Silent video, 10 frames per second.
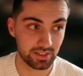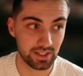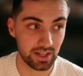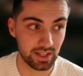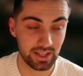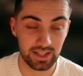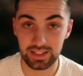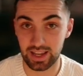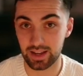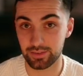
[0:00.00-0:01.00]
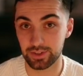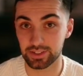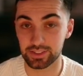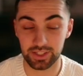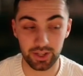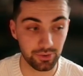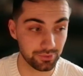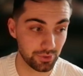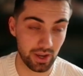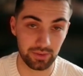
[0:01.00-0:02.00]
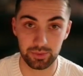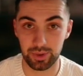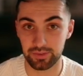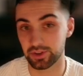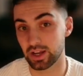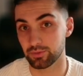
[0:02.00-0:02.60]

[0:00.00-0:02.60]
to get it in Canva itself, you have to pay for